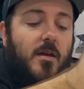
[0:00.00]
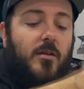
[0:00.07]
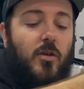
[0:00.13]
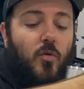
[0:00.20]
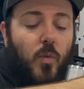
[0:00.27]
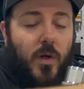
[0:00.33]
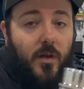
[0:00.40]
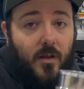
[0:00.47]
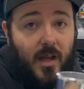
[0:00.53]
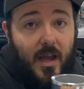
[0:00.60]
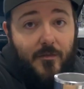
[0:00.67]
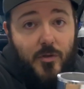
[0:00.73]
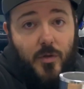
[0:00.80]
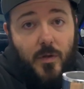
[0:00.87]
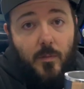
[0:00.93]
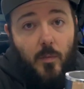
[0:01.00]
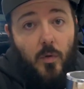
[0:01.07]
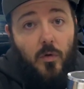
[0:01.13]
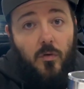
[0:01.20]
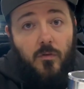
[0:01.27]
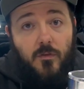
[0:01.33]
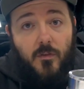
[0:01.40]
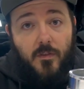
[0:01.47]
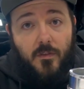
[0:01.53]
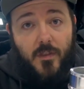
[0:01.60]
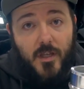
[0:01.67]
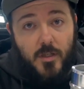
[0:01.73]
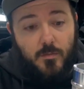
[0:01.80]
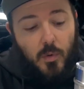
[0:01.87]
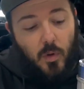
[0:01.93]
you will have to remove
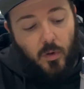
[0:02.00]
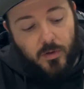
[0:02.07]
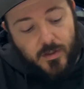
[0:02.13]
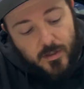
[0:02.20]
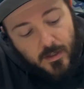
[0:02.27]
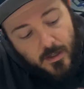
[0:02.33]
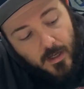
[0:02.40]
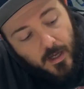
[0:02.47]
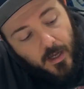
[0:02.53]
this bolt.